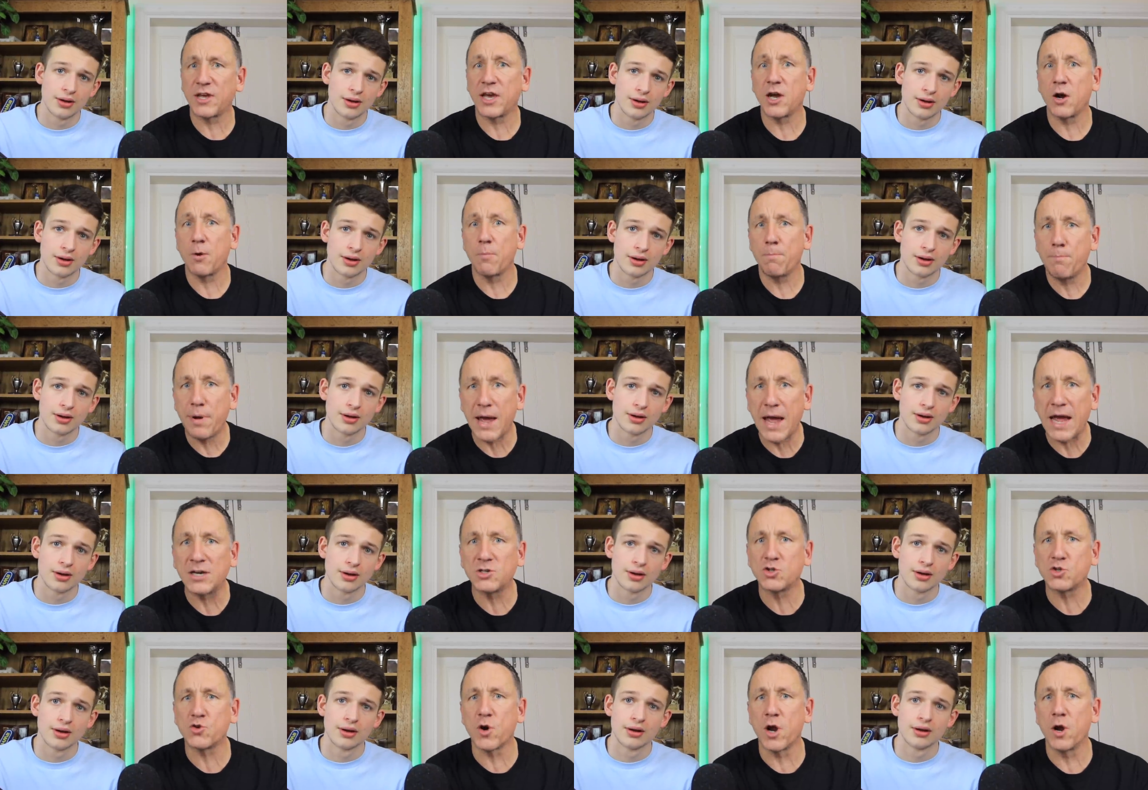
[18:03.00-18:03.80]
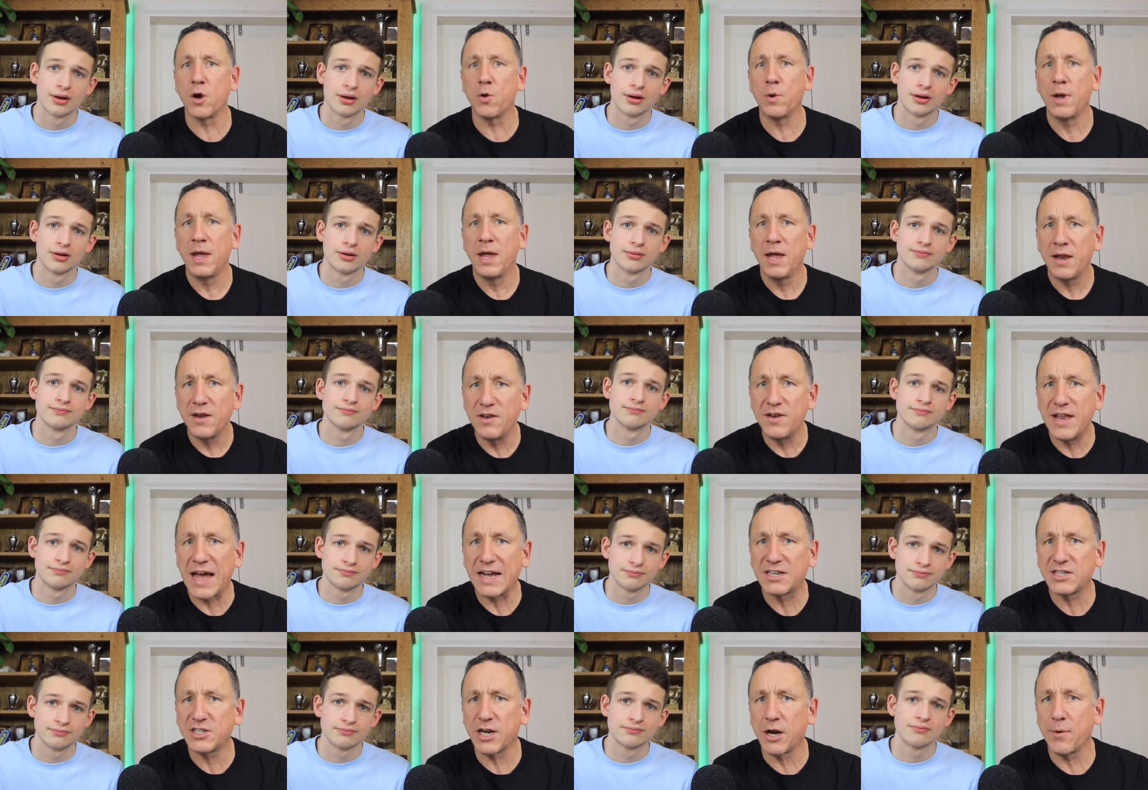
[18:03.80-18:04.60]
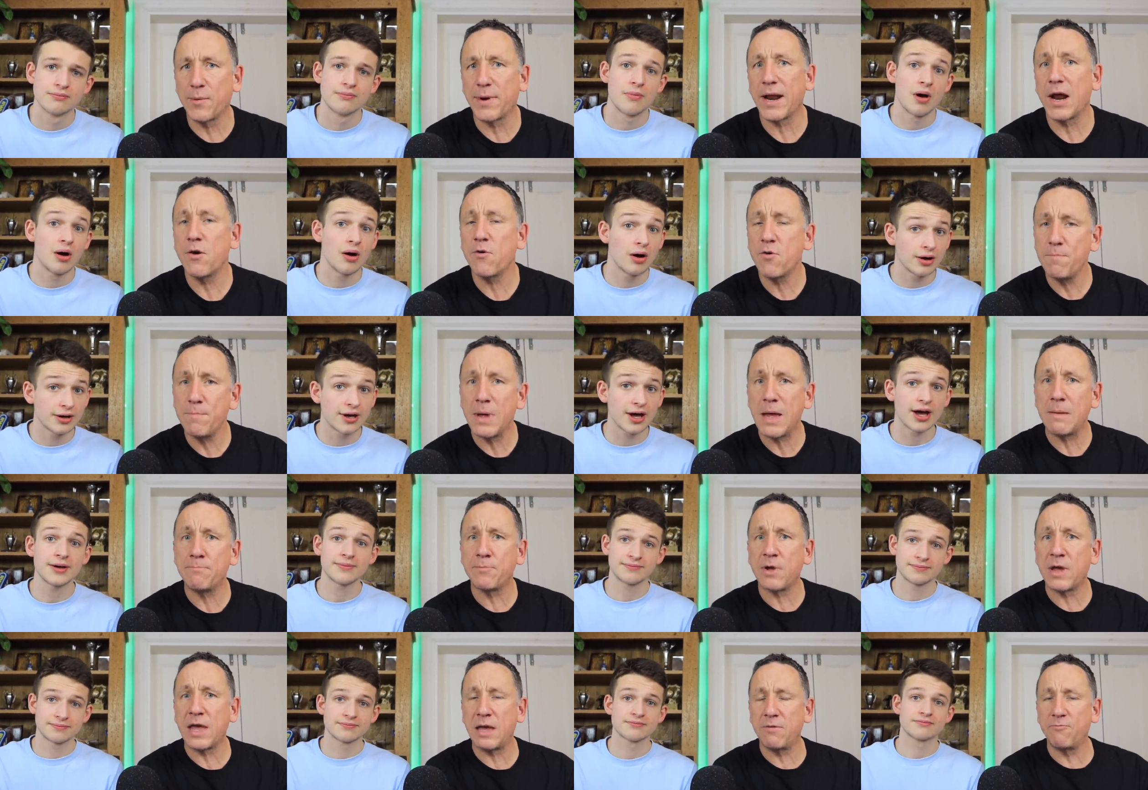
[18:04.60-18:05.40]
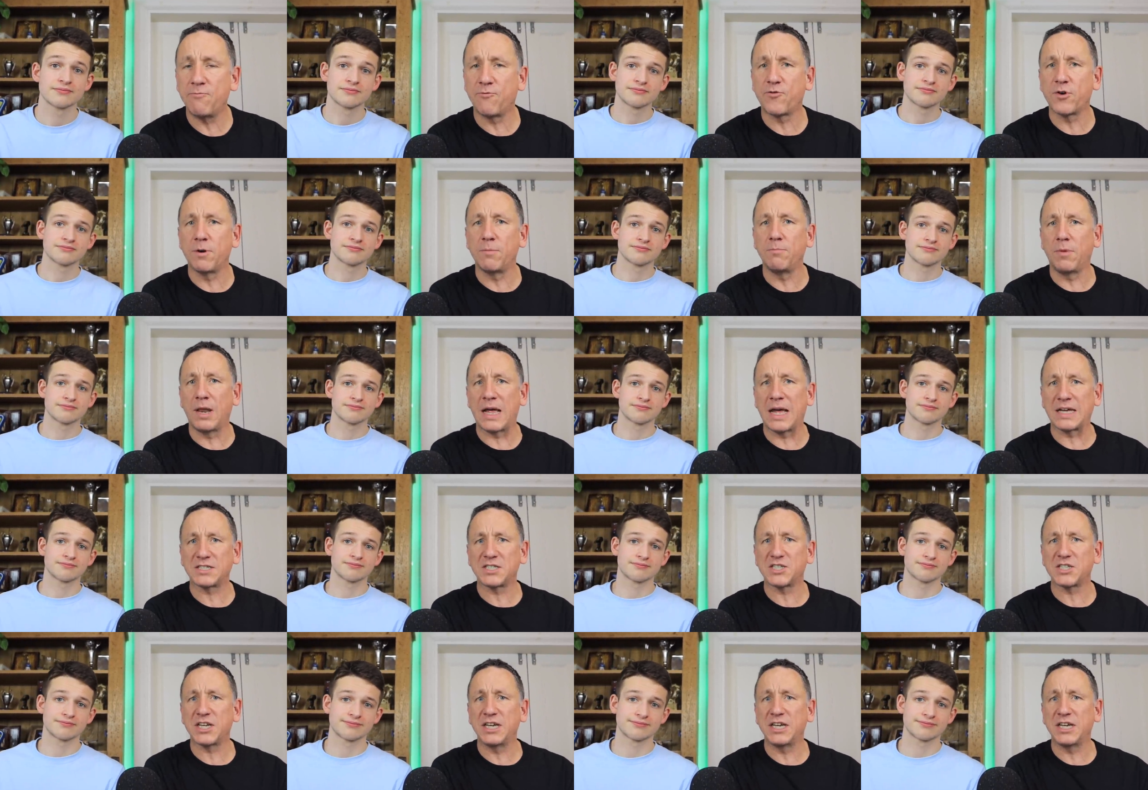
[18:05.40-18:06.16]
Speaker 1: Theo, Pedro Neto. And I remember him from last